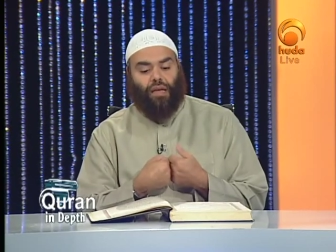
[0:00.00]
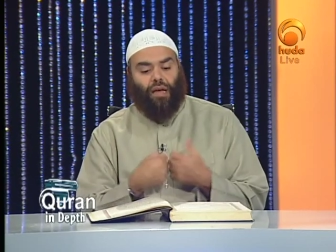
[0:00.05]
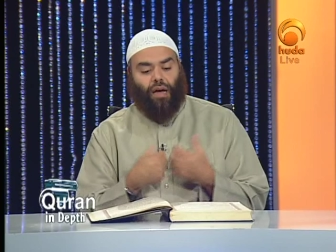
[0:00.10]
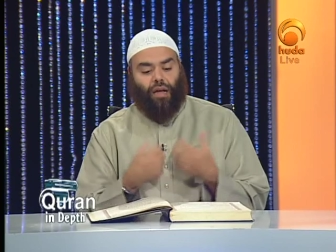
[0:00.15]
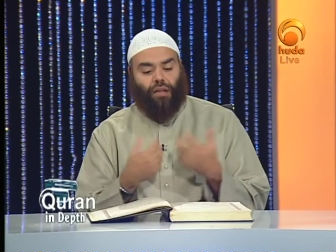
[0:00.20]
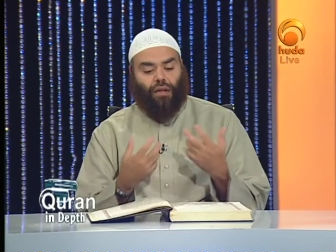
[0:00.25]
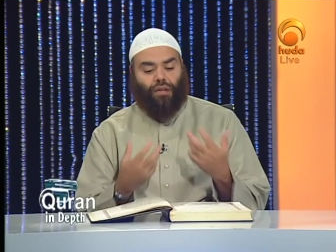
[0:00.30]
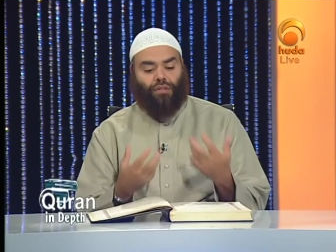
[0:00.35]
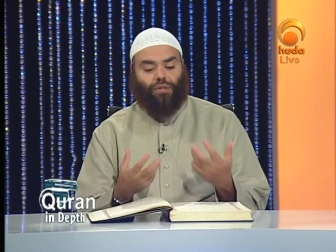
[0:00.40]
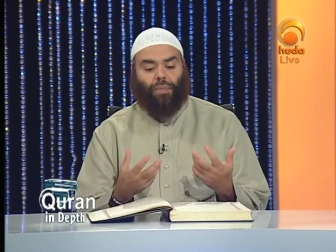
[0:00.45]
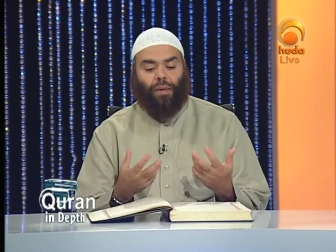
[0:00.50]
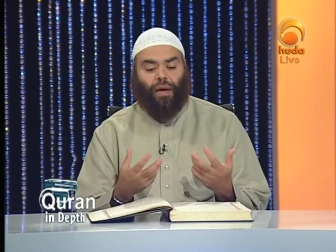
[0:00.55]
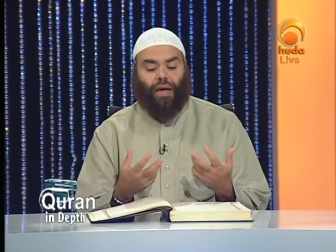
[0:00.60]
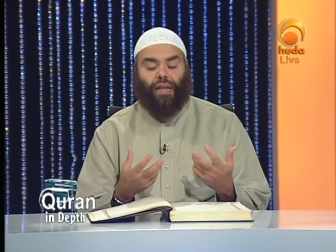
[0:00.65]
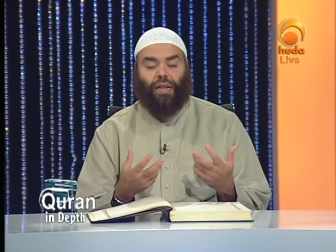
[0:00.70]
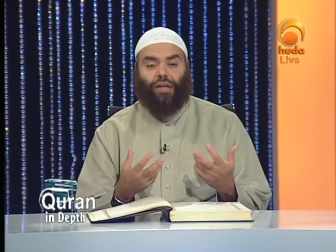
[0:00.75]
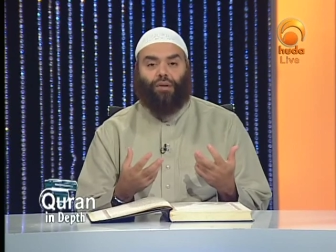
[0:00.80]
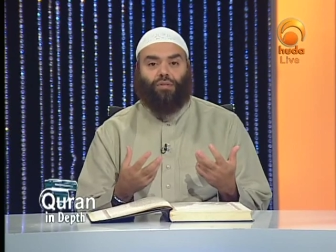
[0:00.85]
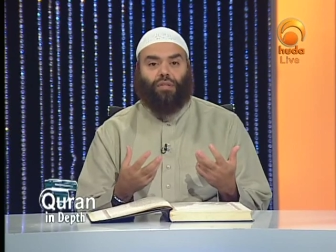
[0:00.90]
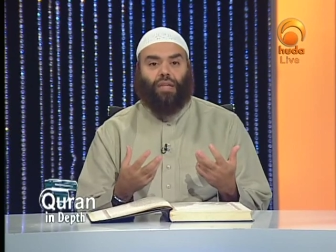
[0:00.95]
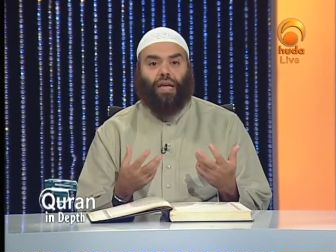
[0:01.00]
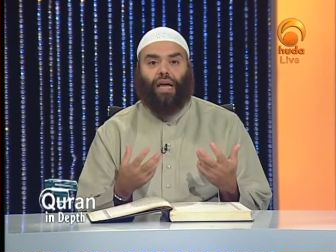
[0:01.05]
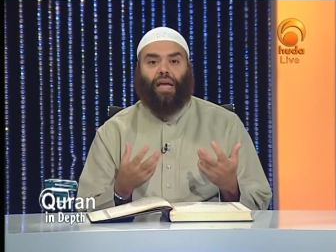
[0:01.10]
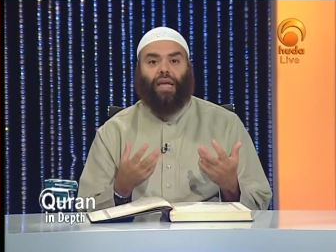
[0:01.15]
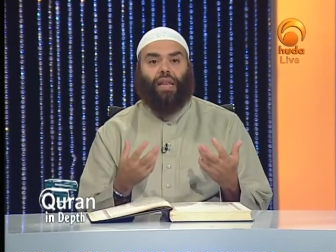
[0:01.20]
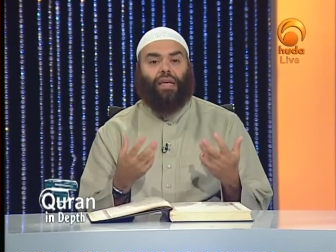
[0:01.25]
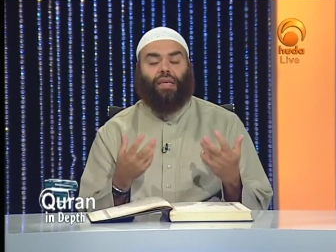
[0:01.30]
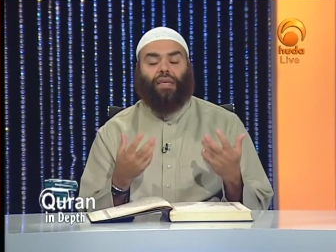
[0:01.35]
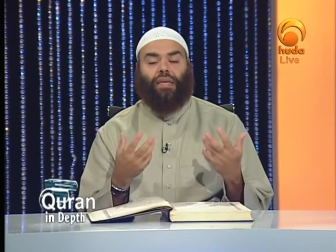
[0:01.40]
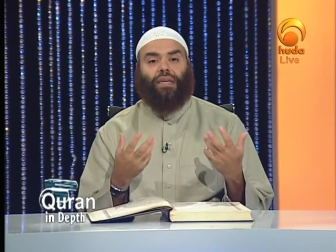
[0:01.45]
Allah subhanahu wa
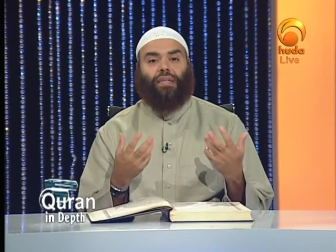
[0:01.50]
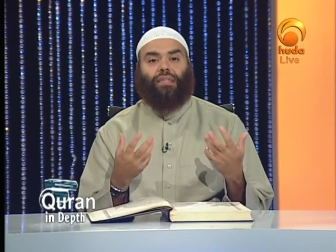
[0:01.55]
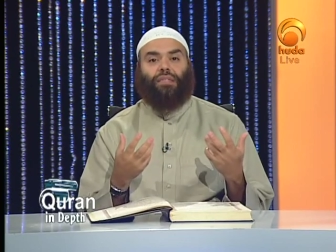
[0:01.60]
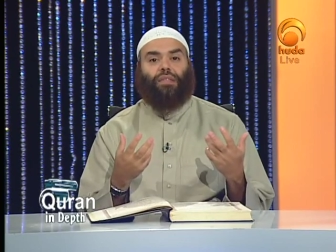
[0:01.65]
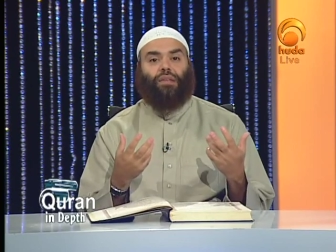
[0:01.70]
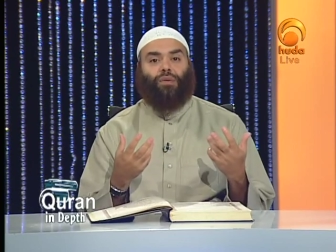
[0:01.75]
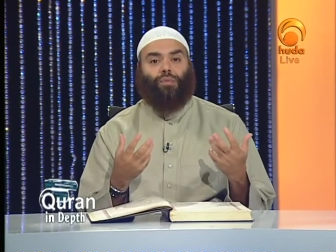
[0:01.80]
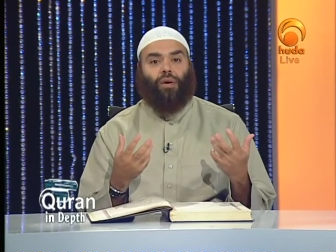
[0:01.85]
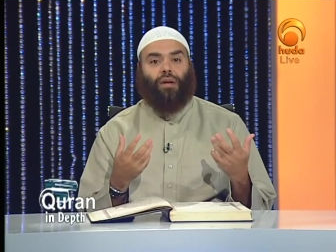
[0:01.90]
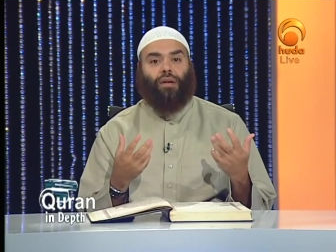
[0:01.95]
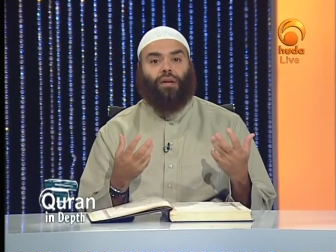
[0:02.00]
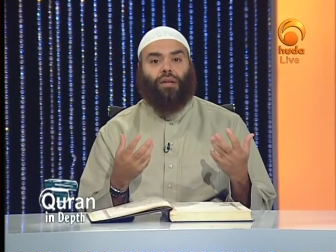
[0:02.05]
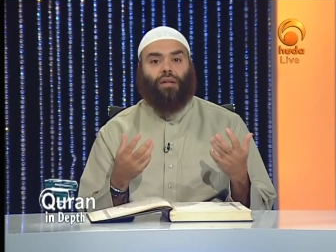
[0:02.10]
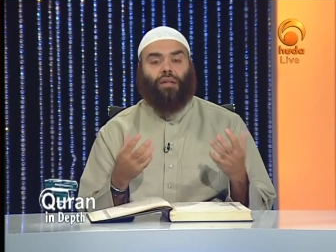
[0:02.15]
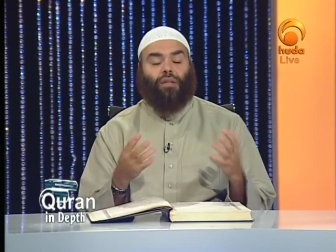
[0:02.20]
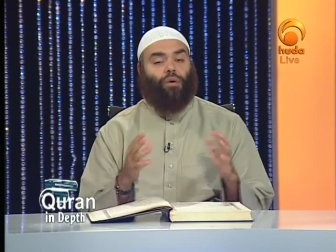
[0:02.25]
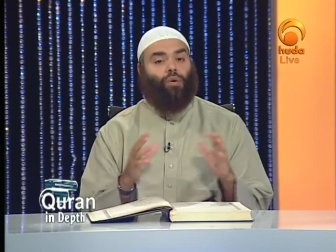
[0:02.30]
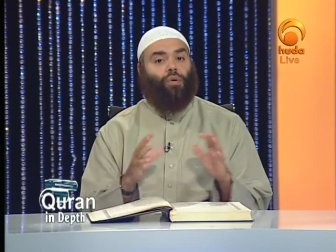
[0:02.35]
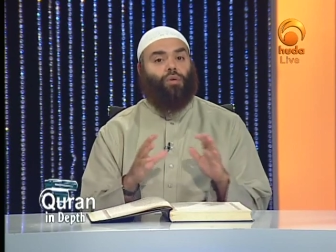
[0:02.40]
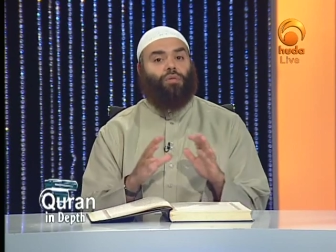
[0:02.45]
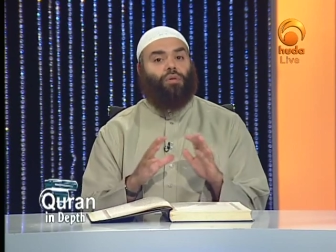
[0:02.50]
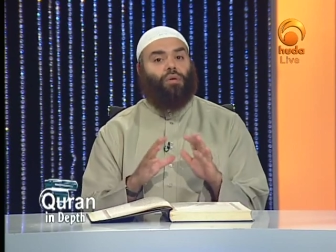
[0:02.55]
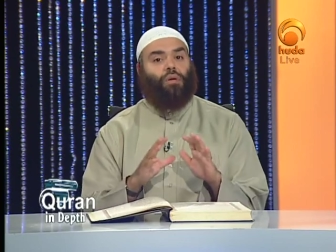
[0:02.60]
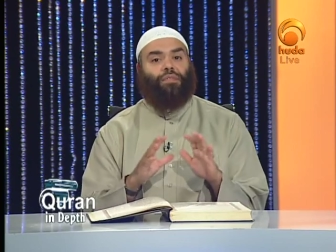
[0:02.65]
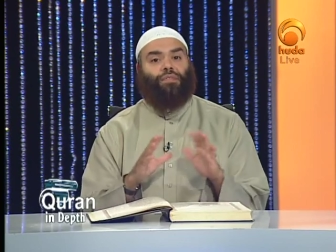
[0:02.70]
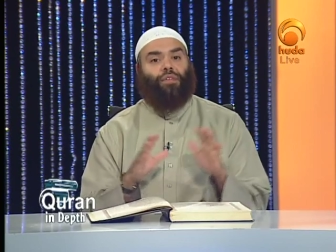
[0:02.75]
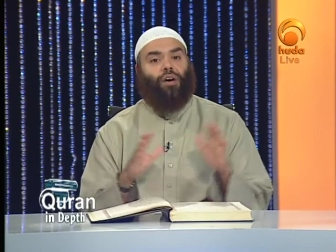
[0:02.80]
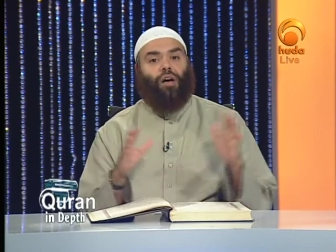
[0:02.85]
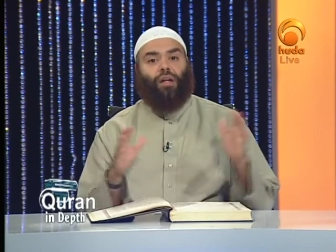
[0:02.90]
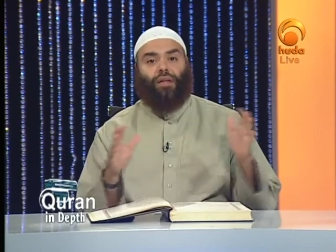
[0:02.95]
ta'ala, He is the one, the owner
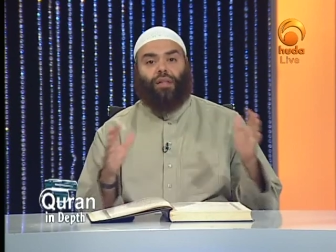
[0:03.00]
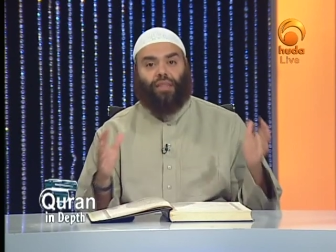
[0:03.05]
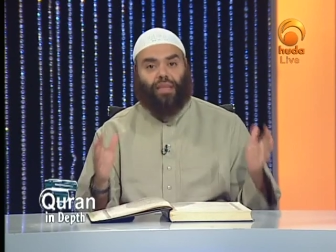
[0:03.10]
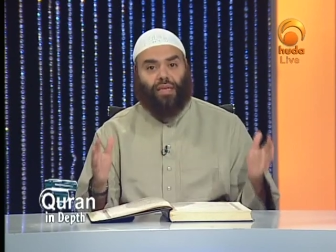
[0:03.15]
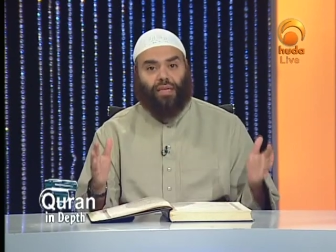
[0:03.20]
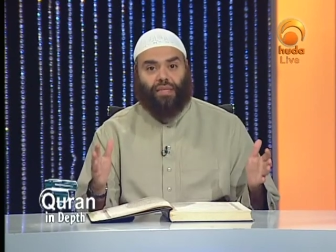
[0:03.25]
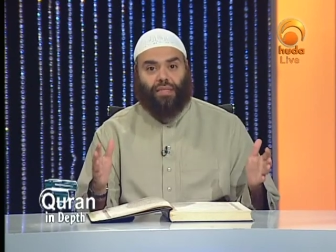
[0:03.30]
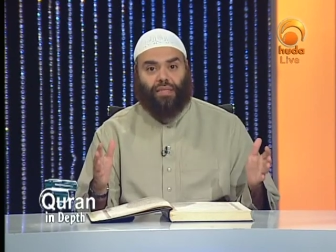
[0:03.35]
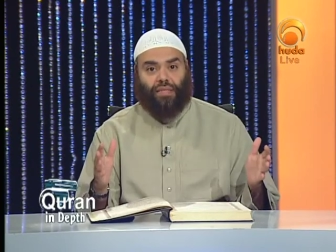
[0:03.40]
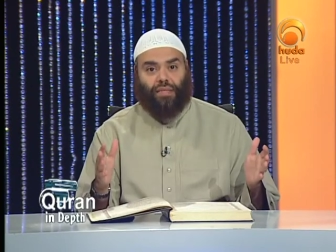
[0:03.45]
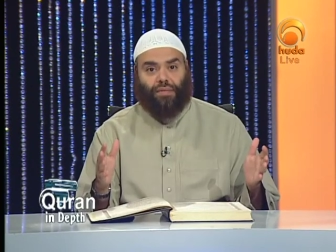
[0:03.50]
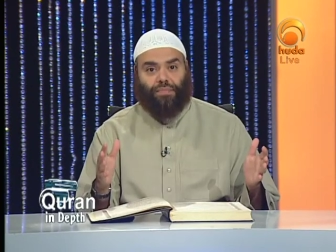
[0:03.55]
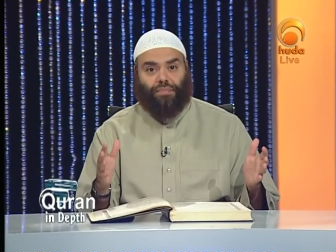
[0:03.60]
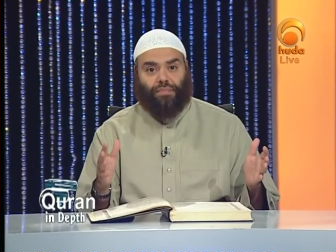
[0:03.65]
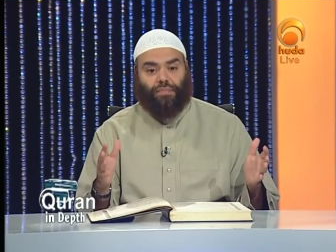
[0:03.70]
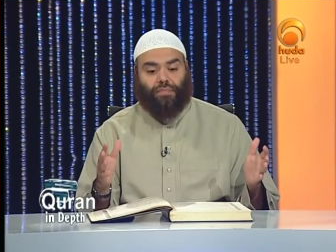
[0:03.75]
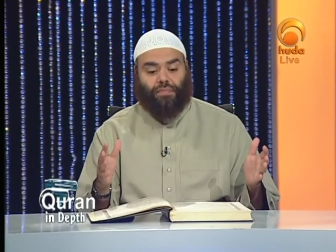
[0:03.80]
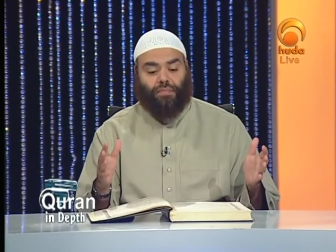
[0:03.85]
of all things.